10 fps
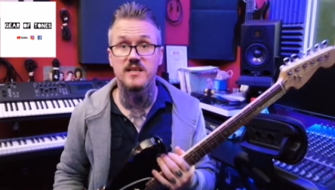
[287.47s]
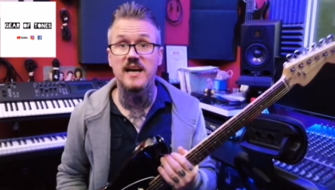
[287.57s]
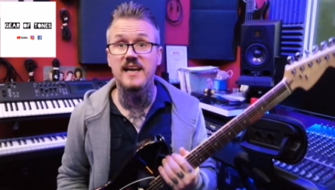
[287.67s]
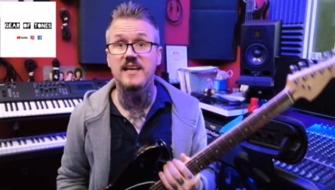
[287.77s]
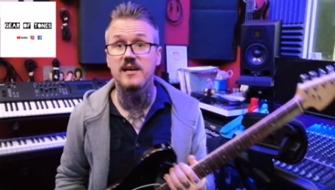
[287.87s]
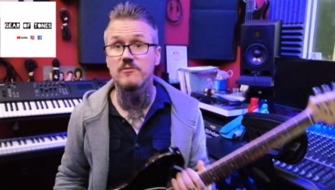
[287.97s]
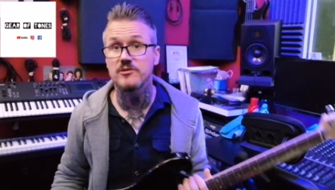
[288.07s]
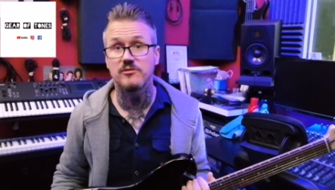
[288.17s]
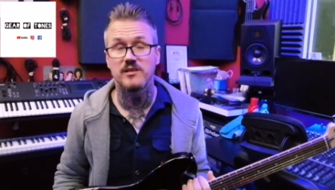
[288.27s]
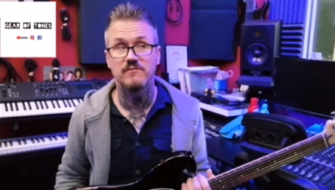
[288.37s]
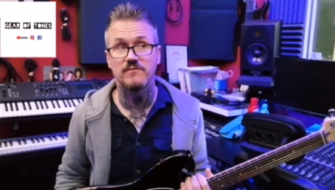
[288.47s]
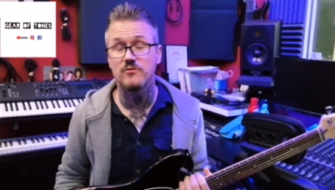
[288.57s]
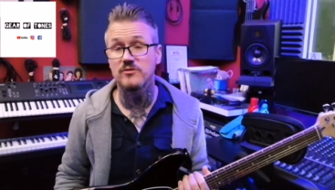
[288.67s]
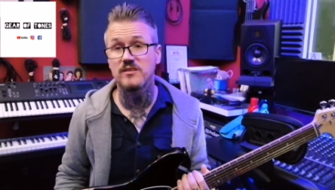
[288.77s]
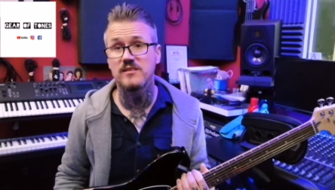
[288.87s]
And again, that was only
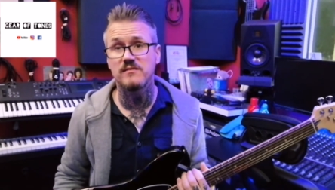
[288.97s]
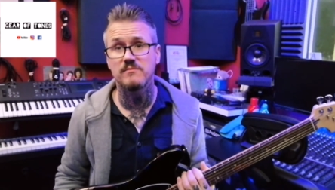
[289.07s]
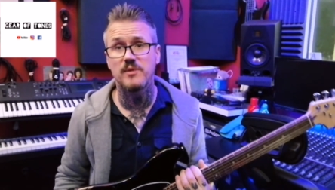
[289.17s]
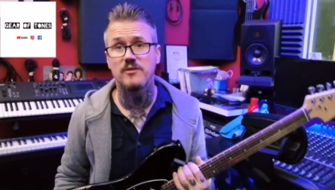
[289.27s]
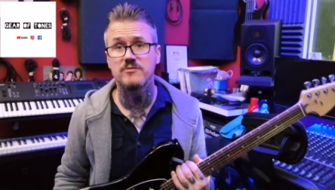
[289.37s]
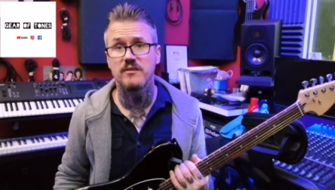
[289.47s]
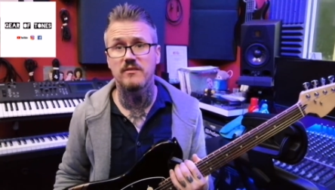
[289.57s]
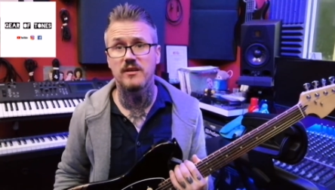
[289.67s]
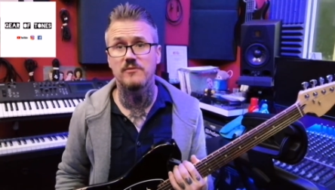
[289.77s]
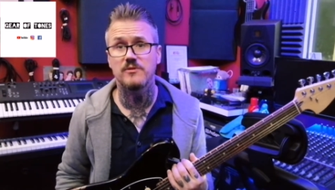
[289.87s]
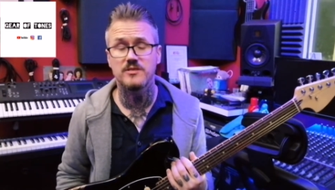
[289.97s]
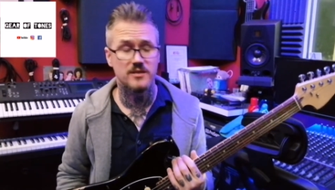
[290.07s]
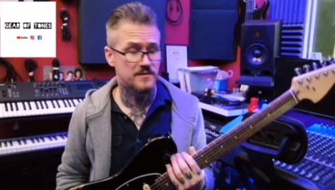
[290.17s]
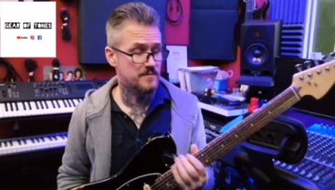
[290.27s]
£14, I think it was.